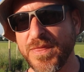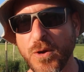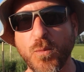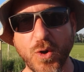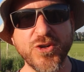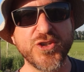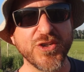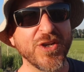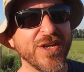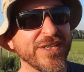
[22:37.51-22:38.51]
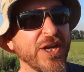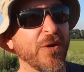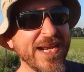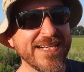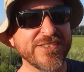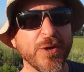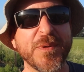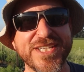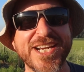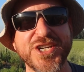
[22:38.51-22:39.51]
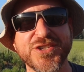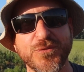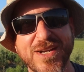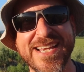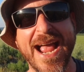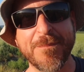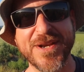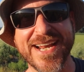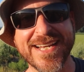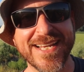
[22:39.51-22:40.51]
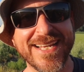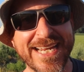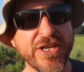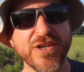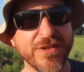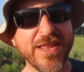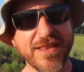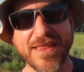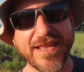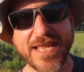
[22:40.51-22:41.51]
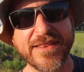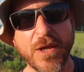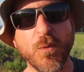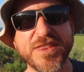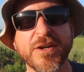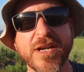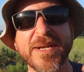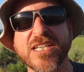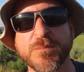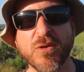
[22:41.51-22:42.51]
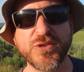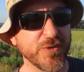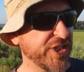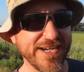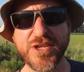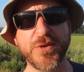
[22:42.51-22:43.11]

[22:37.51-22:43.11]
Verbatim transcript: the worst you know interpretations of what's happening in the, the, the, what they're going to be exposed to in China.